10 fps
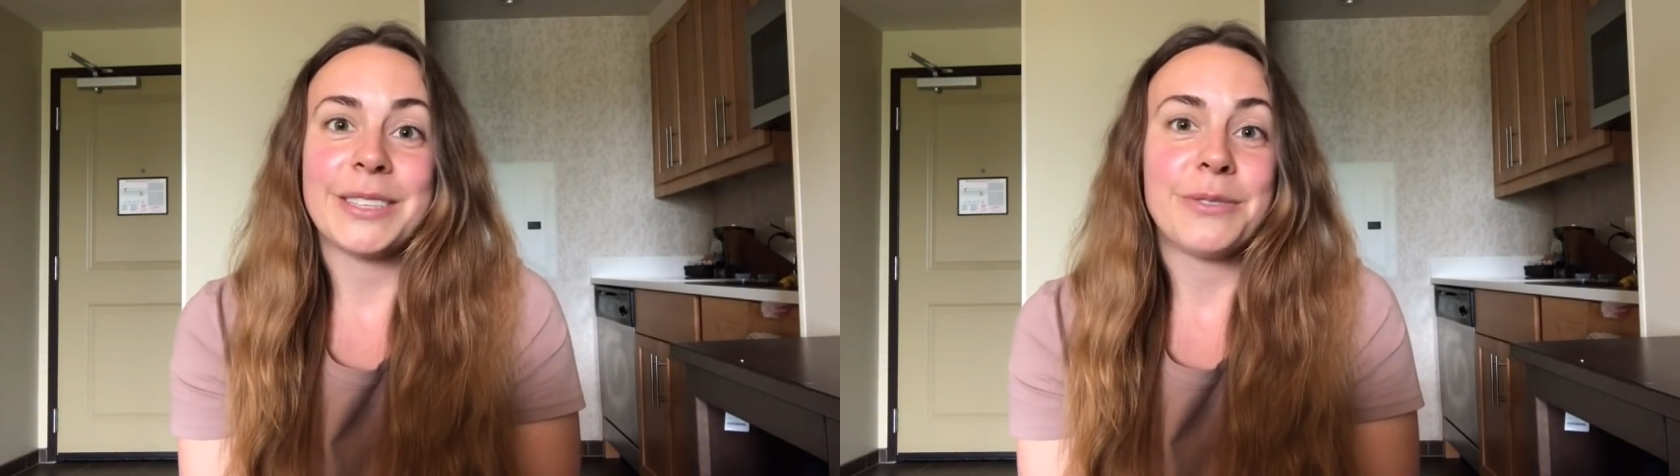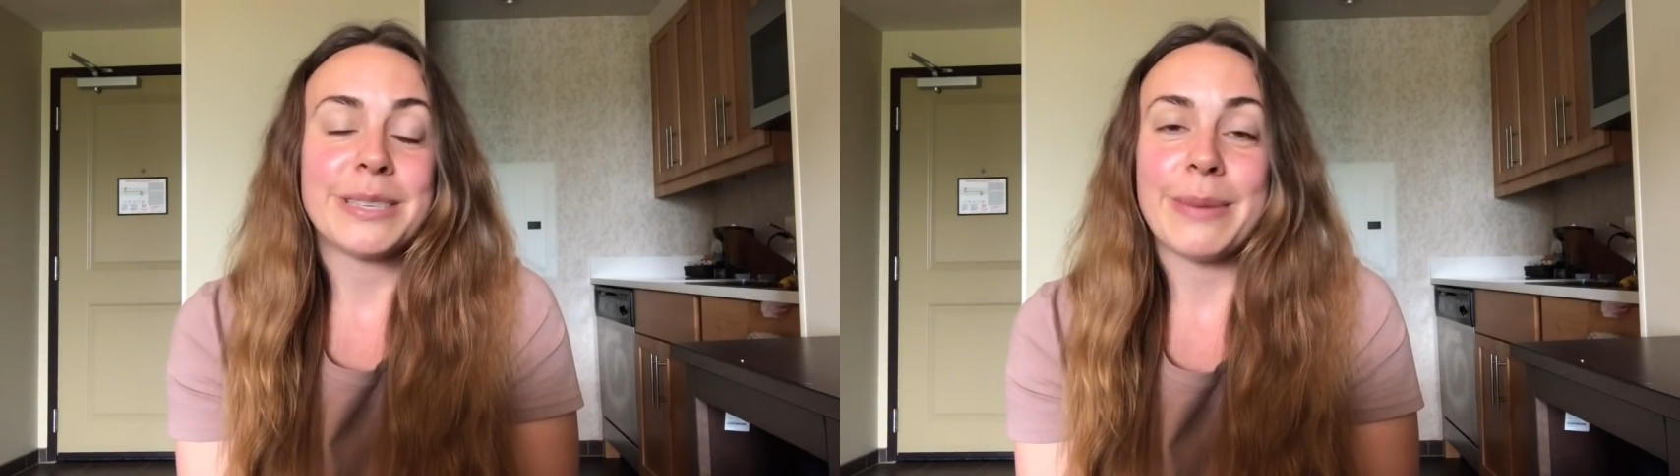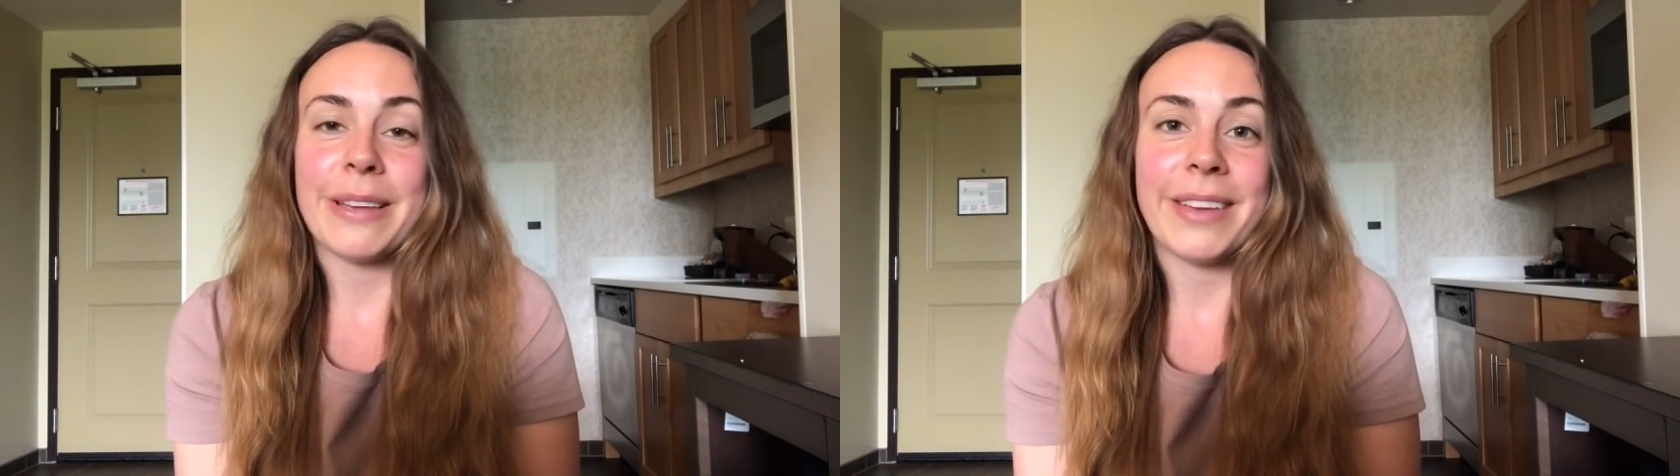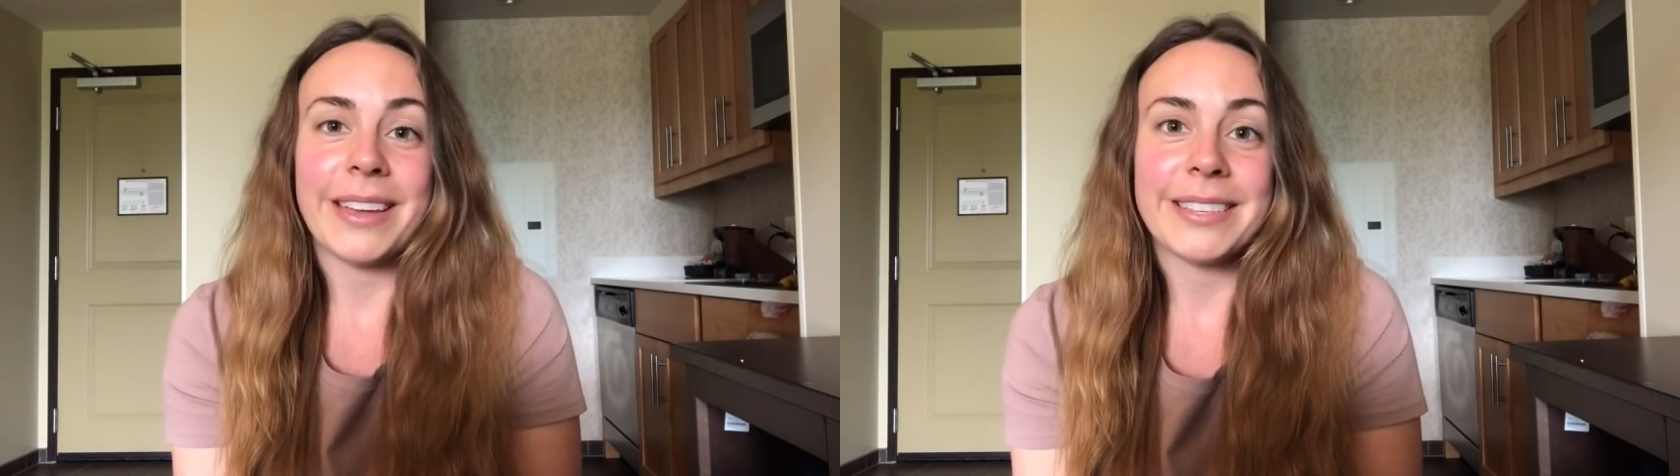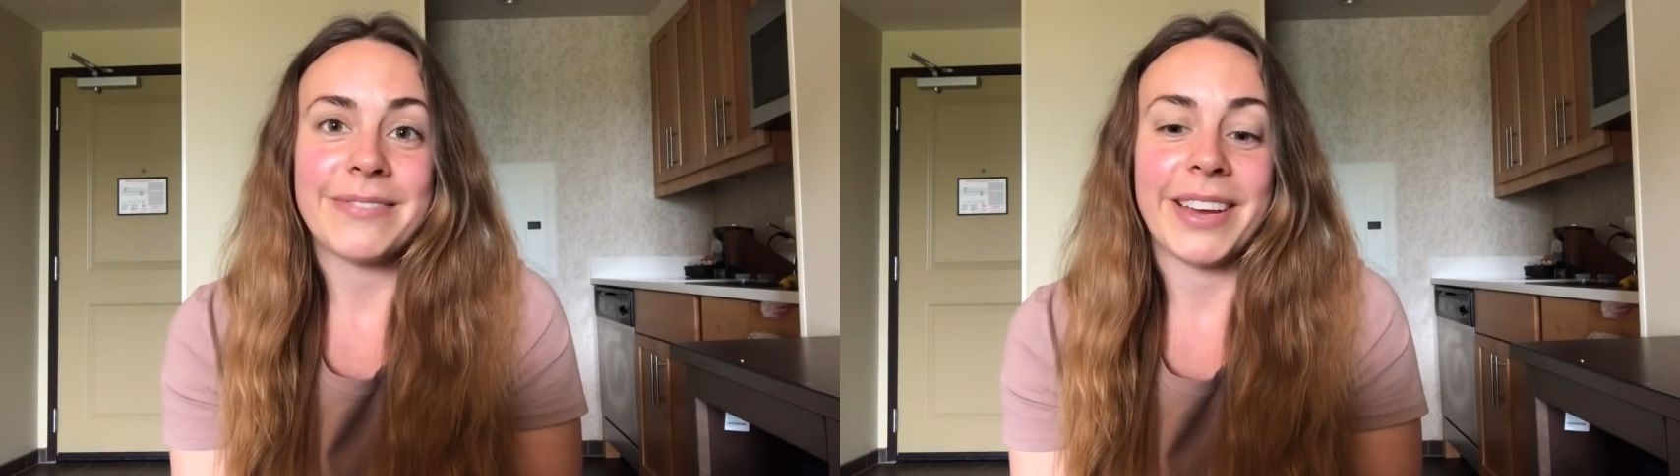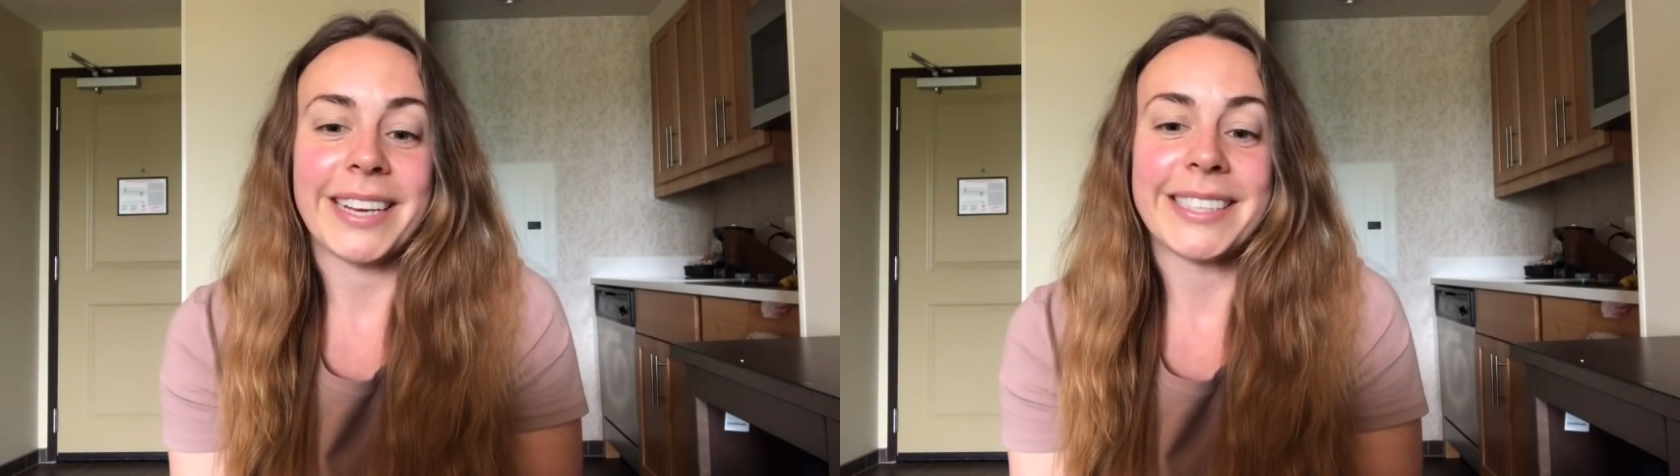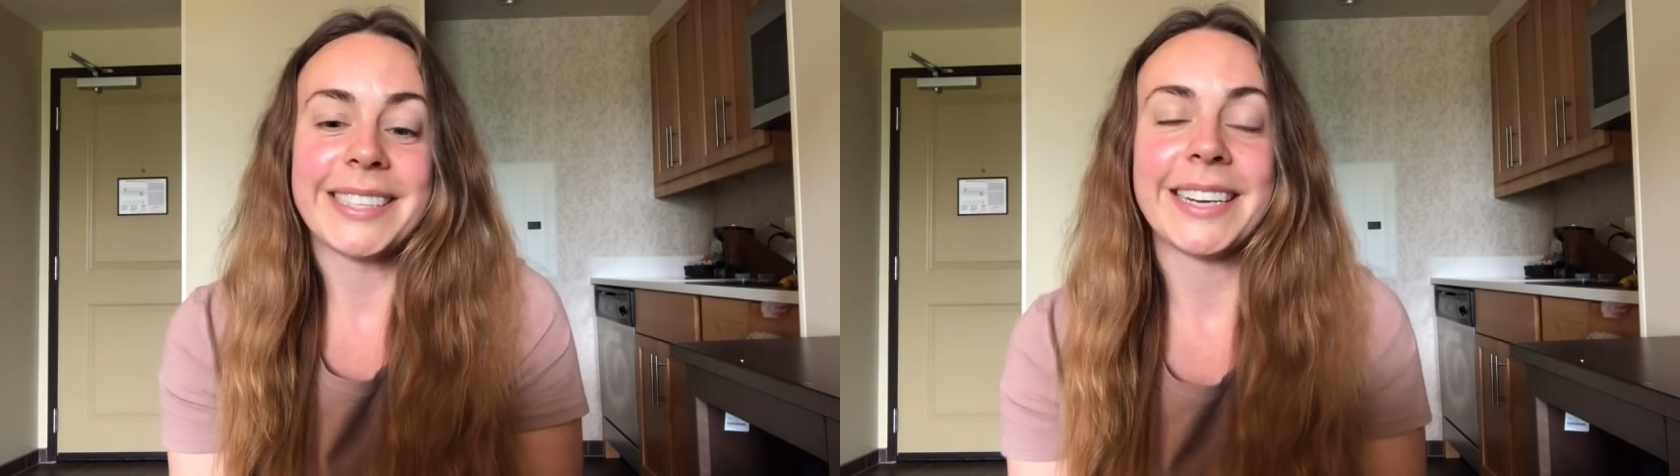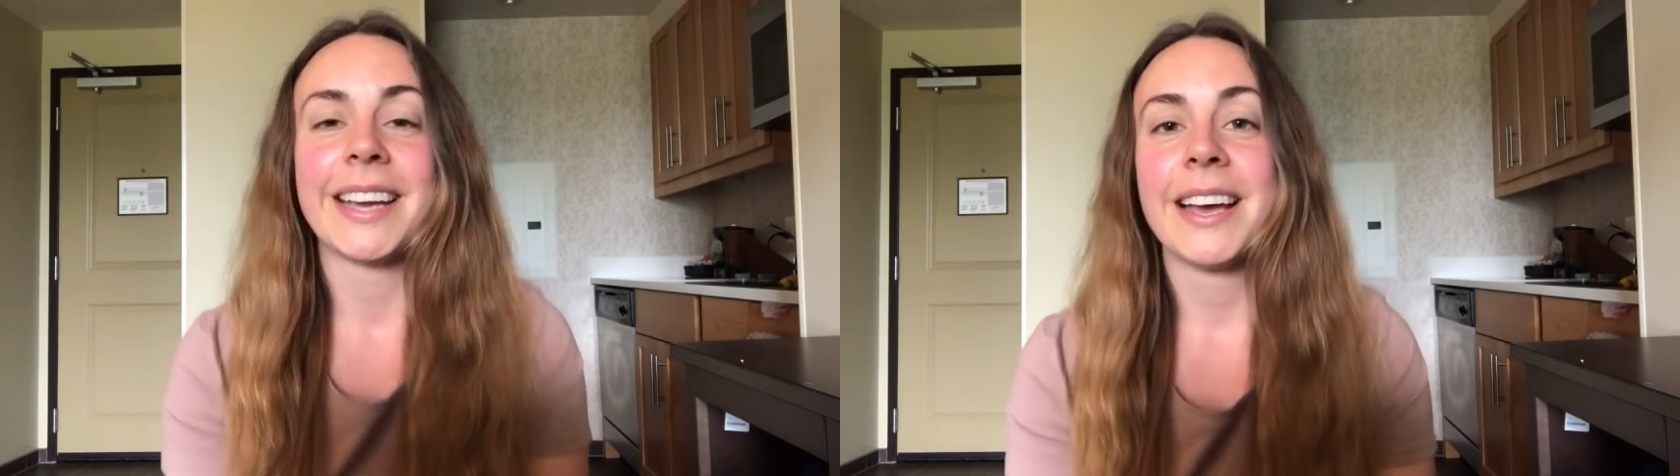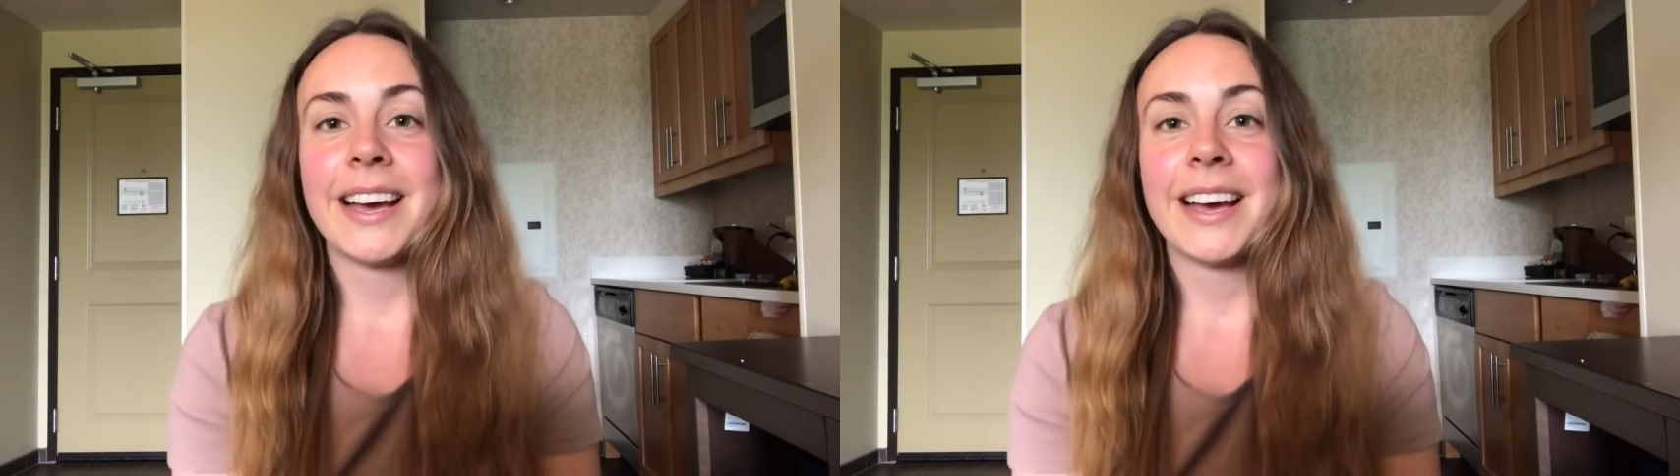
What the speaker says: soon as my van is fixed.